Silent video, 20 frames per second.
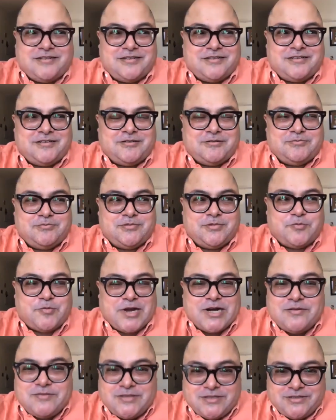uh, one
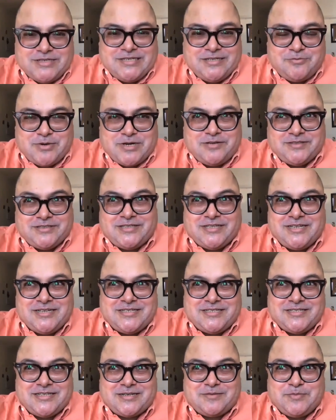of the re- one of the things
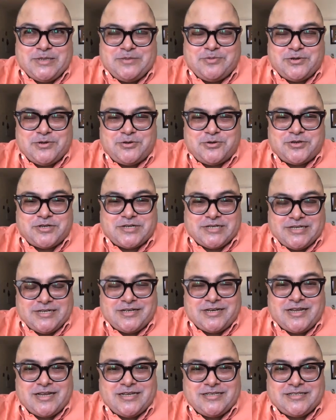that people don't
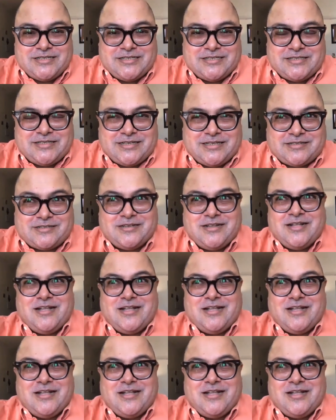realize is that